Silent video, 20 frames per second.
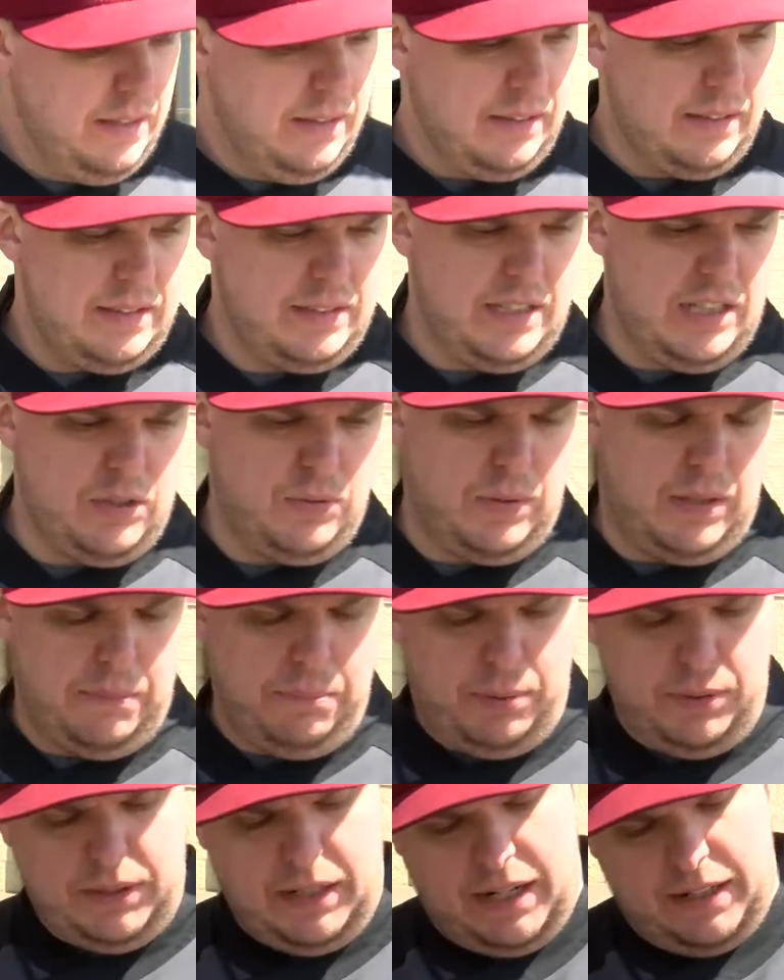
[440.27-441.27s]
because these we
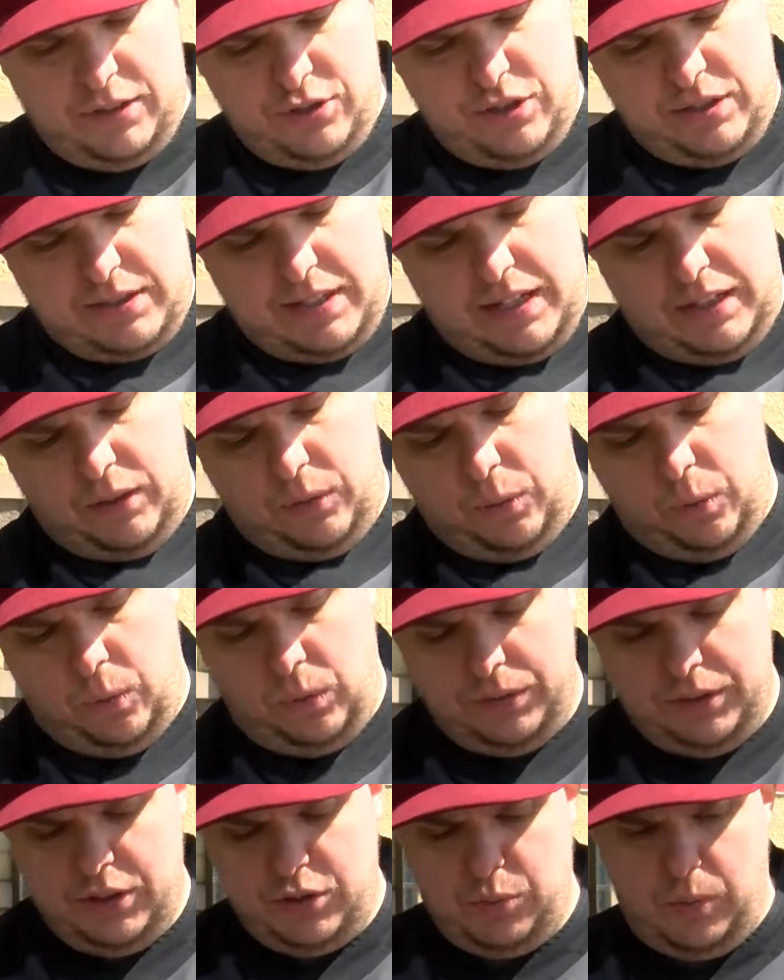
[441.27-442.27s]
can put on and just kind of
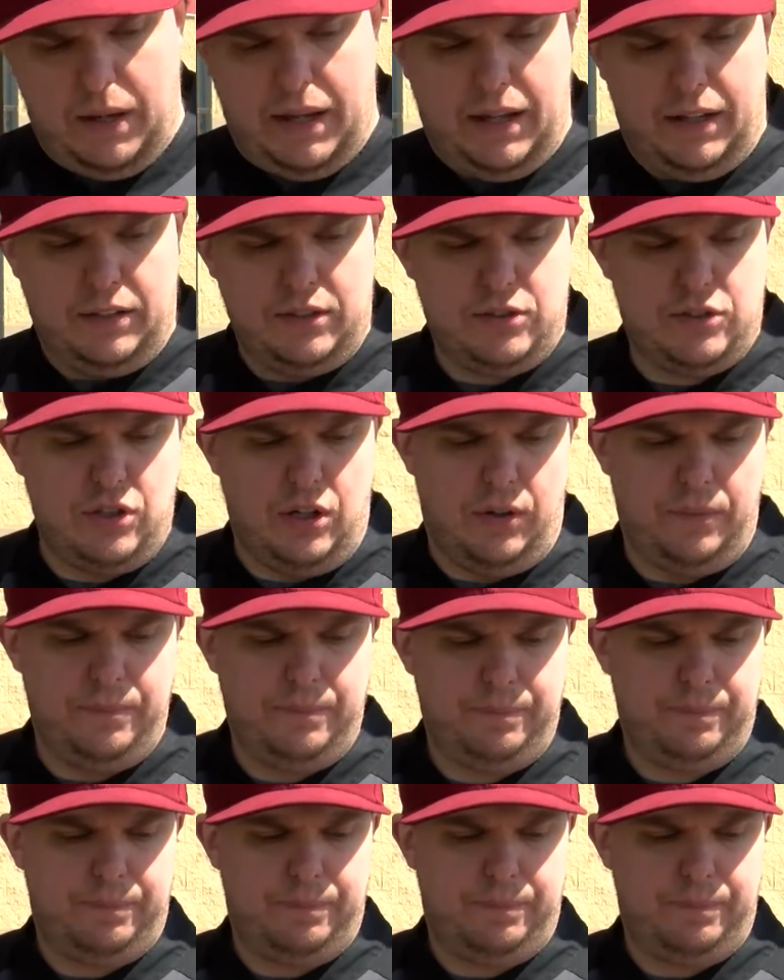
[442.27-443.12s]
hold as well. So